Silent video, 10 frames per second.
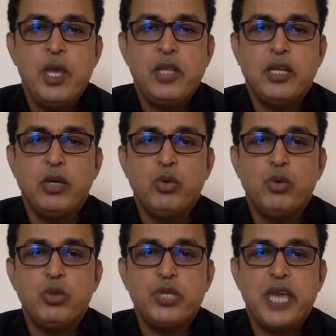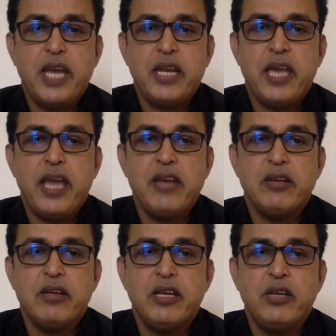the glucose can
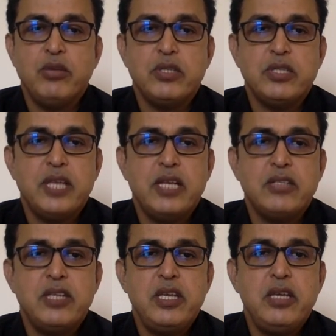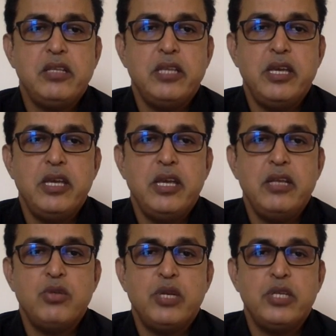enter into the cell. See, the
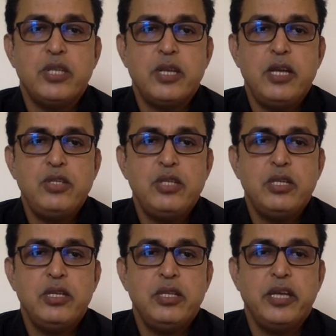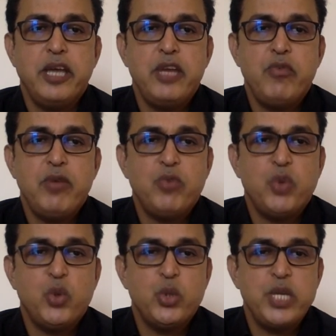insulin is attached, the gateway
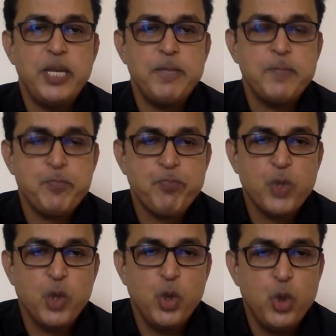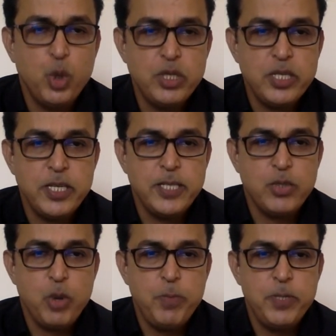for the glucose is
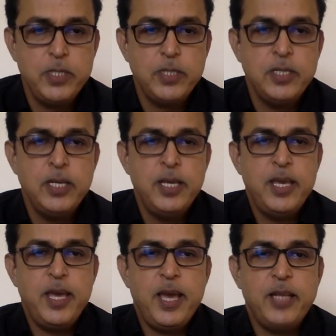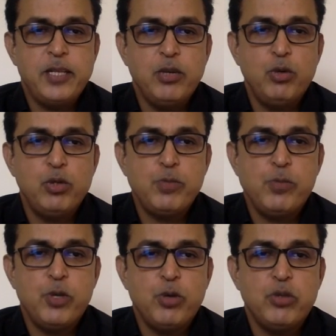opened, and the glucose
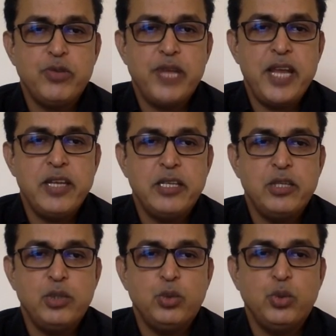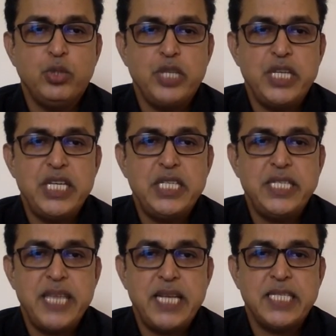molecules will enter into the
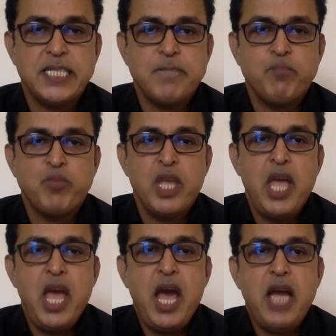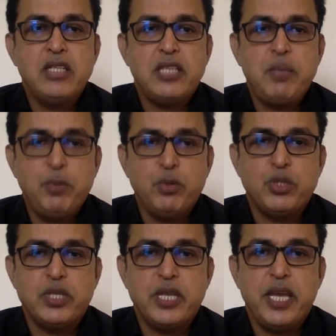cells. And
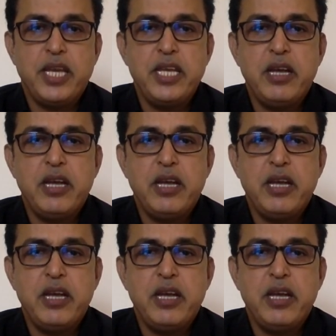suppose any